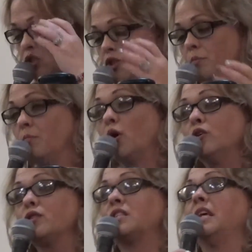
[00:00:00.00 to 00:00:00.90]
Your
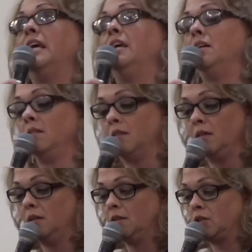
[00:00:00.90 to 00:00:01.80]
mercy.
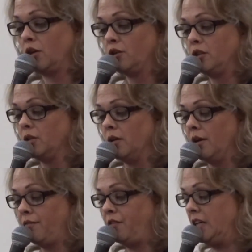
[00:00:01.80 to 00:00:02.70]
Turn
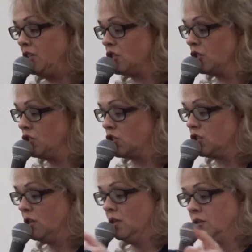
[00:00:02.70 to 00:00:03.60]
to
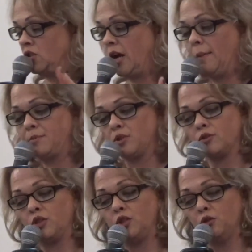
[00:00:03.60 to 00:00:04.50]
Ephesians
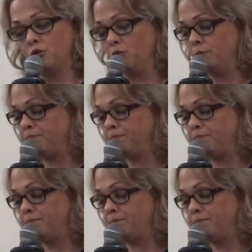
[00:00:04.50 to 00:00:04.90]
chapter 2.